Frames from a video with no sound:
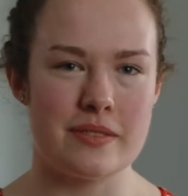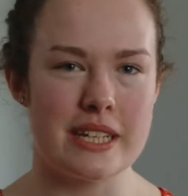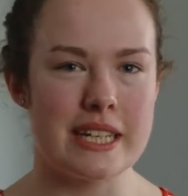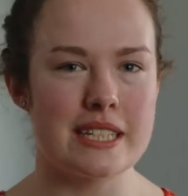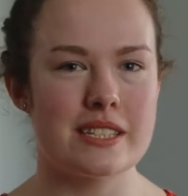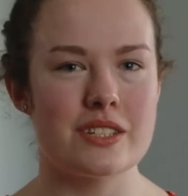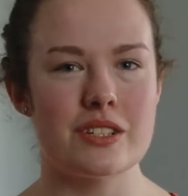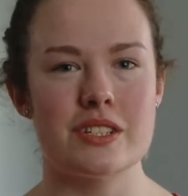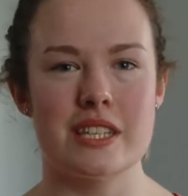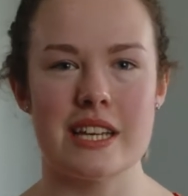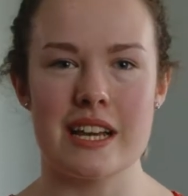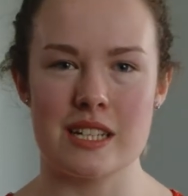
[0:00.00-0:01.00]
Leeds due to
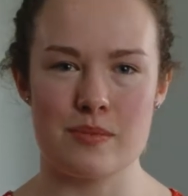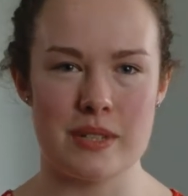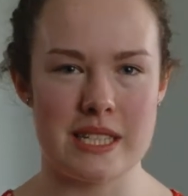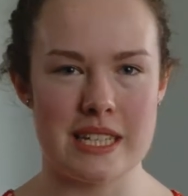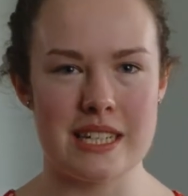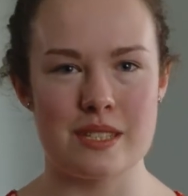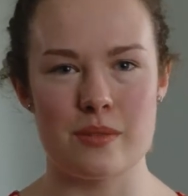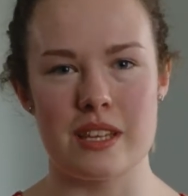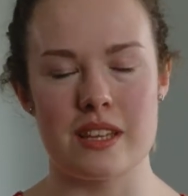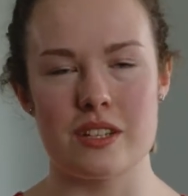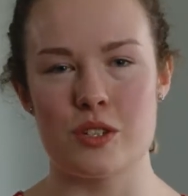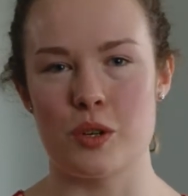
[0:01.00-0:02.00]
the expertise
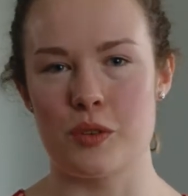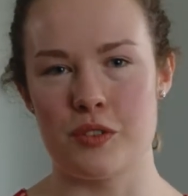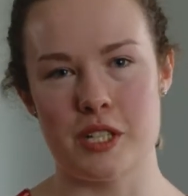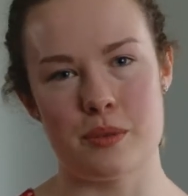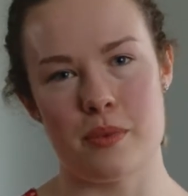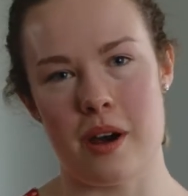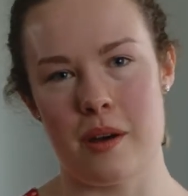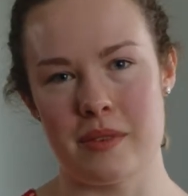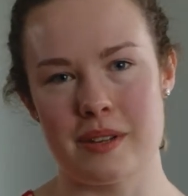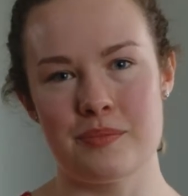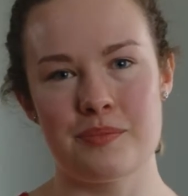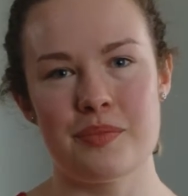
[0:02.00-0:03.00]
within the geography department.